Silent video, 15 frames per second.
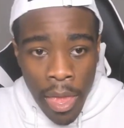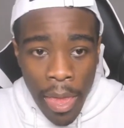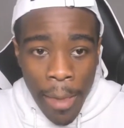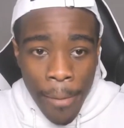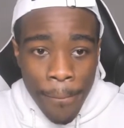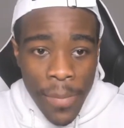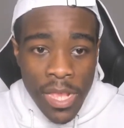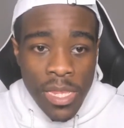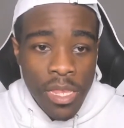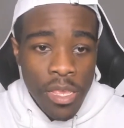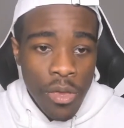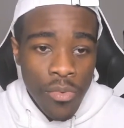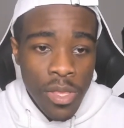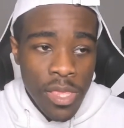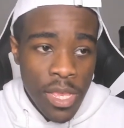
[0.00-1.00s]
And
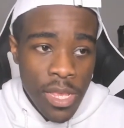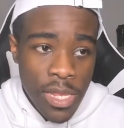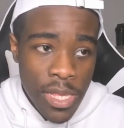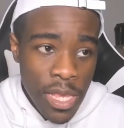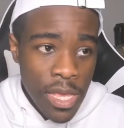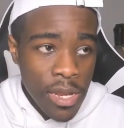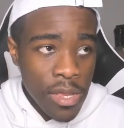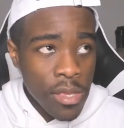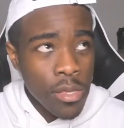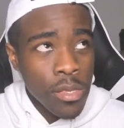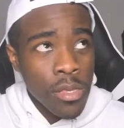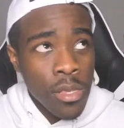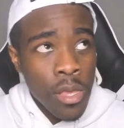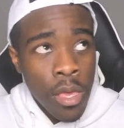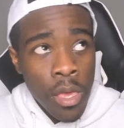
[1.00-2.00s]
basically, what they said
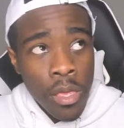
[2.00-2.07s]
is